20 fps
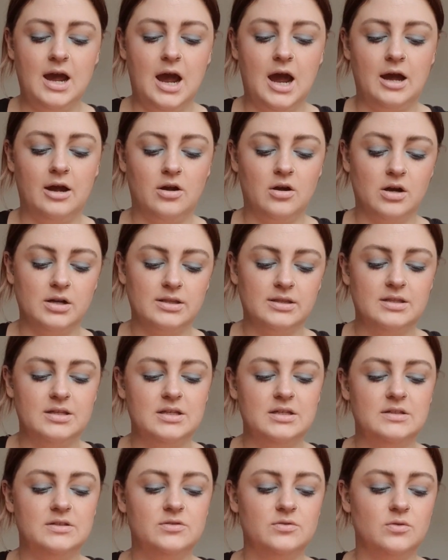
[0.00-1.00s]
I got
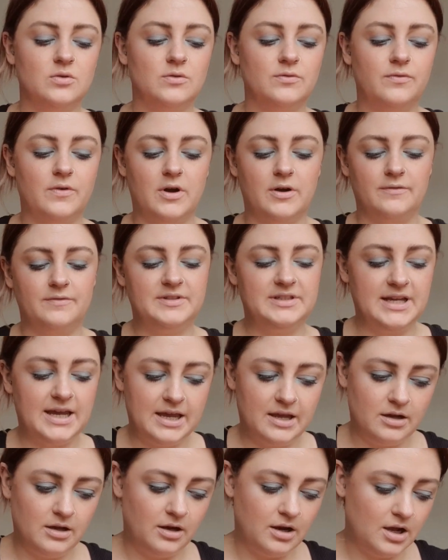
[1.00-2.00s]
these off of
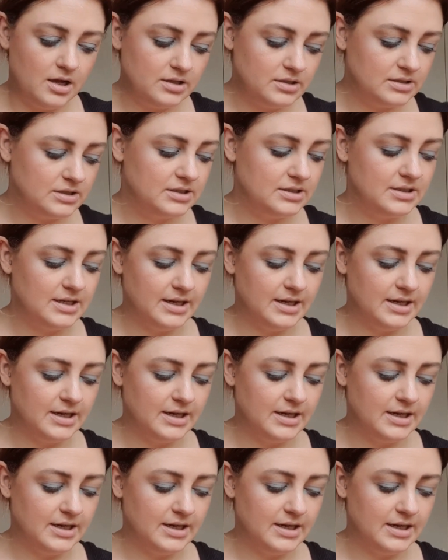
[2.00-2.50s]
Take-A-Lot.